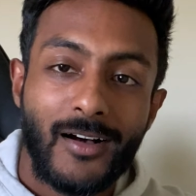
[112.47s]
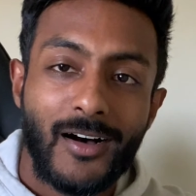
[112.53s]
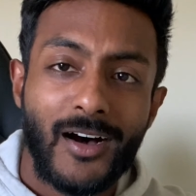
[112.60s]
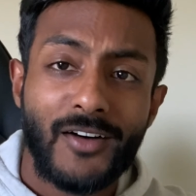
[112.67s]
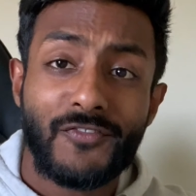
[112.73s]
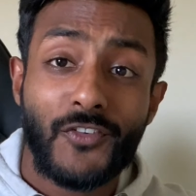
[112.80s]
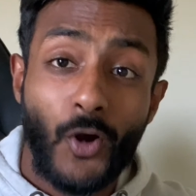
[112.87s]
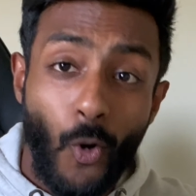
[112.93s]

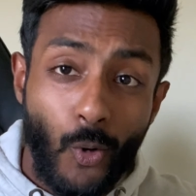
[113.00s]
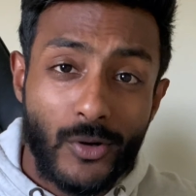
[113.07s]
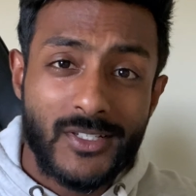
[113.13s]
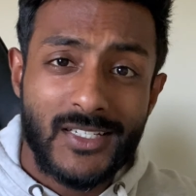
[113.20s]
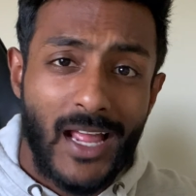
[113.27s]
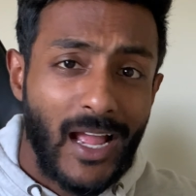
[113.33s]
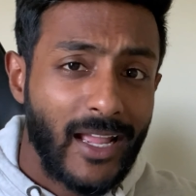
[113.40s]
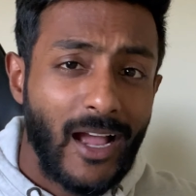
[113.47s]
Of course
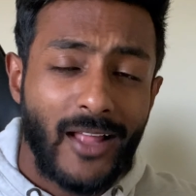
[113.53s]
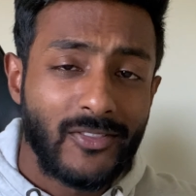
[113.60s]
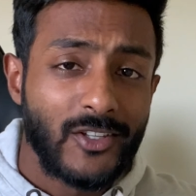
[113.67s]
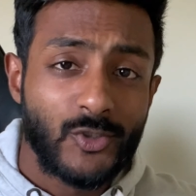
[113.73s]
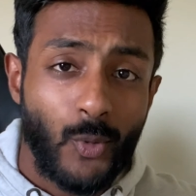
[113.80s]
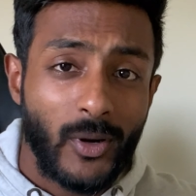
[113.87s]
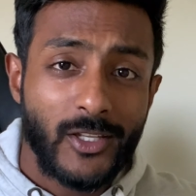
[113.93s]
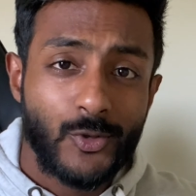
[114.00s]
I got the
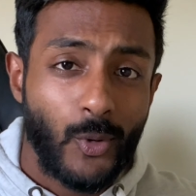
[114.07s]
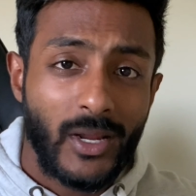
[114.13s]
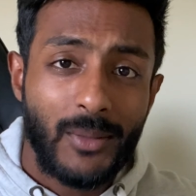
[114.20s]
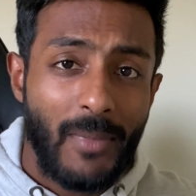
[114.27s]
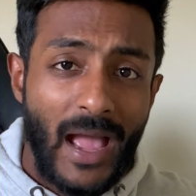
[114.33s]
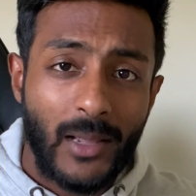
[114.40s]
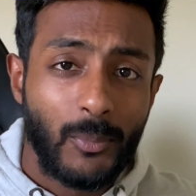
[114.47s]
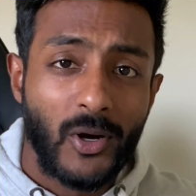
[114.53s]
2020
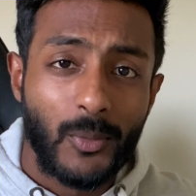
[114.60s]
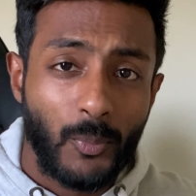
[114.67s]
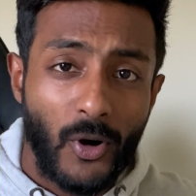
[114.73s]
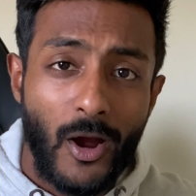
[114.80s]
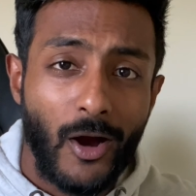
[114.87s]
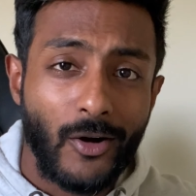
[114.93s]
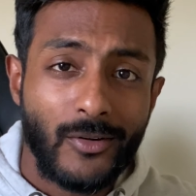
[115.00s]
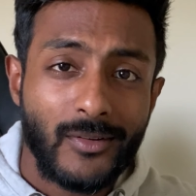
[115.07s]
MacBook
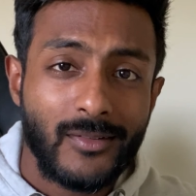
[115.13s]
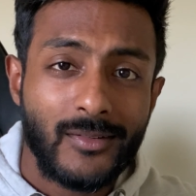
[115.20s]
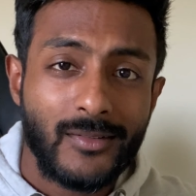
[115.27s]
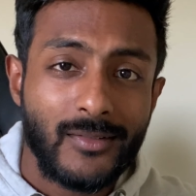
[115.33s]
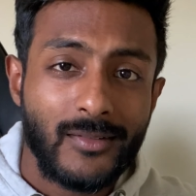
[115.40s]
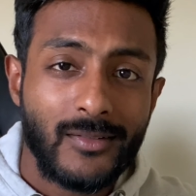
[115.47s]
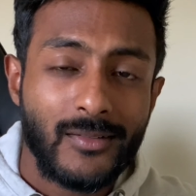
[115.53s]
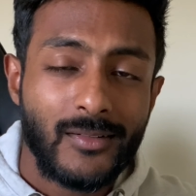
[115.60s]
Pro.
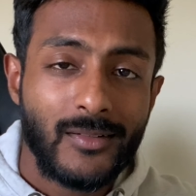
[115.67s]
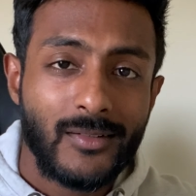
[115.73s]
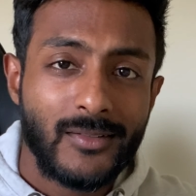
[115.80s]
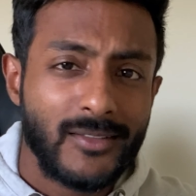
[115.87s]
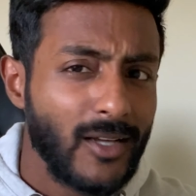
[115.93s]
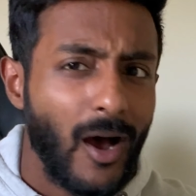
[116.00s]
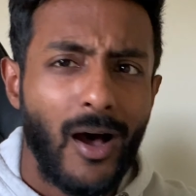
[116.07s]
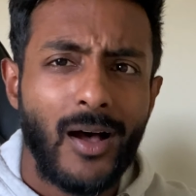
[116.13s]

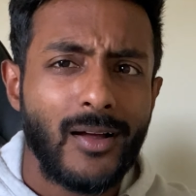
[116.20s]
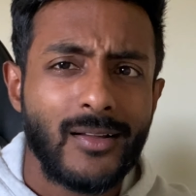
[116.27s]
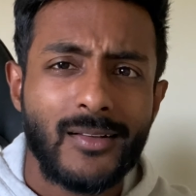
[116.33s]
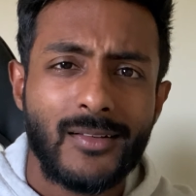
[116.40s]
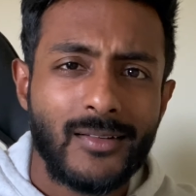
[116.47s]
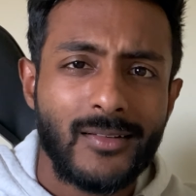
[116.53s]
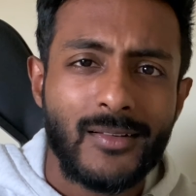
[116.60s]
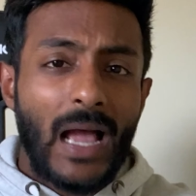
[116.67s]
Duh.
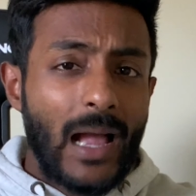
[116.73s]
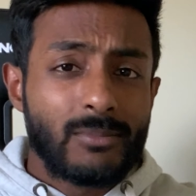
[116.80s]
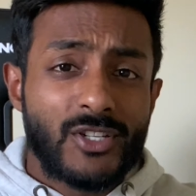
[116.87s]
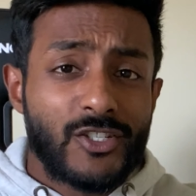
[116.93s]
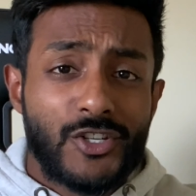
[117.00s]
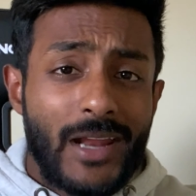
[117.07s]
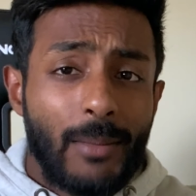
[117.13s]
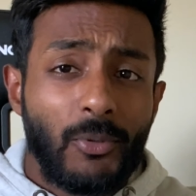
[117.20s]
I'm
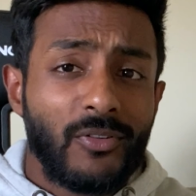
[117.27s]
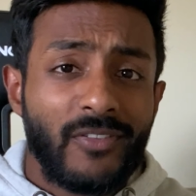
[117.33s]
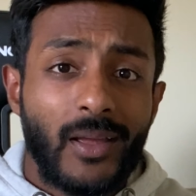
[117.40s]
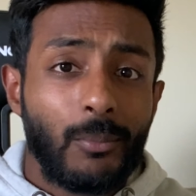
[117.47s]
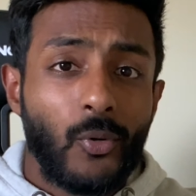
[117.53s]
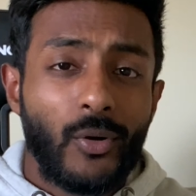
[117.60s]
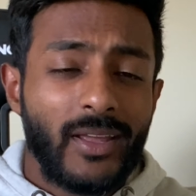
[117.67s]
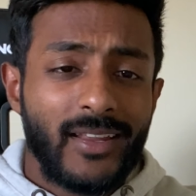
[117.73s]
such an Apple
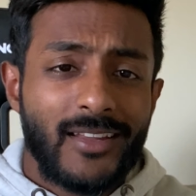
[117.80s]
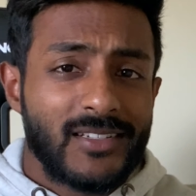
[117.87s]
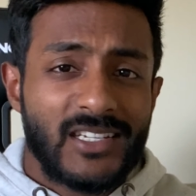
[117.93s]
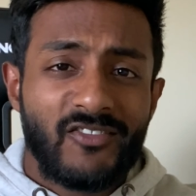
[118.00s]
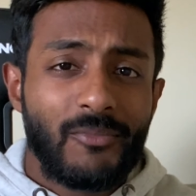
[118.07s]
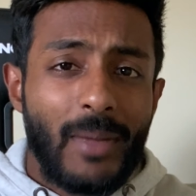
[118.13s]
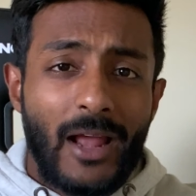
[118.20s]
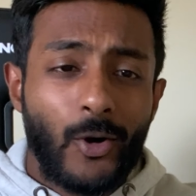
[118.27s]
fanboy, it doesn't
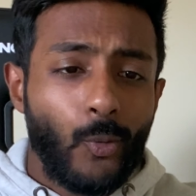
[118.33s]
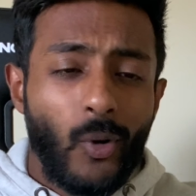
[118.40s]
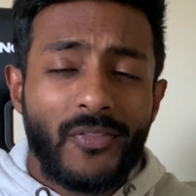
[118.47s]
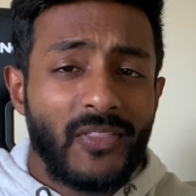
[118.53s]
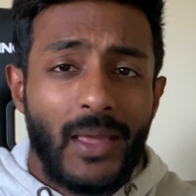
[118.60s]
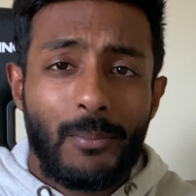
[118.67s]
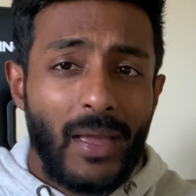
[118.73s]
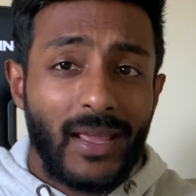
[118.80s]
even matter what
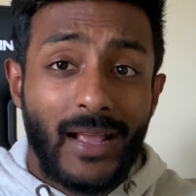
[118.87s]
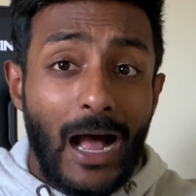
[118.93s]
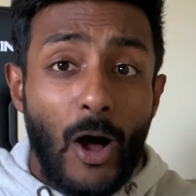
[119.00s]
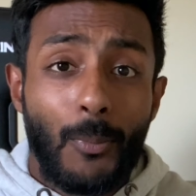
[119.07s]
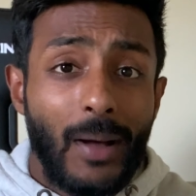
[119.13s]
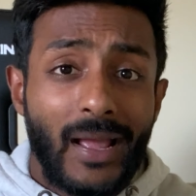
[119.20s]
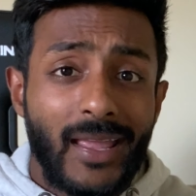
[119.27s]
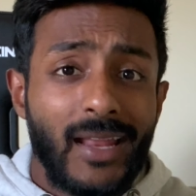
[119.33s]
they make. I'll
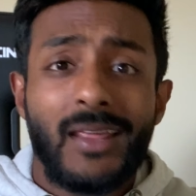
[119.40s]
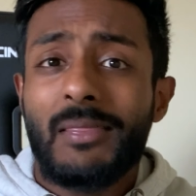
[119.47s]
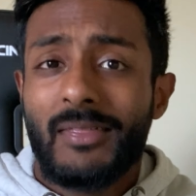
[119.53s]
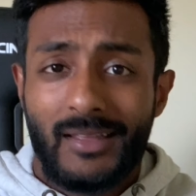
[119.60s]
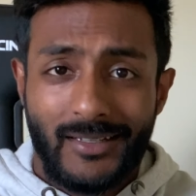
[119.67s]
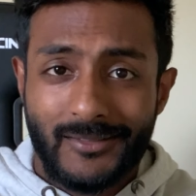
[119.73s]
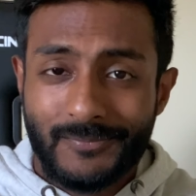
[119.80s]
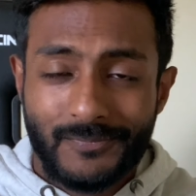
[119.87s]
buy
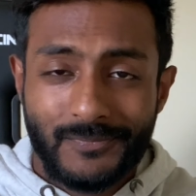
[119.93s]
anything.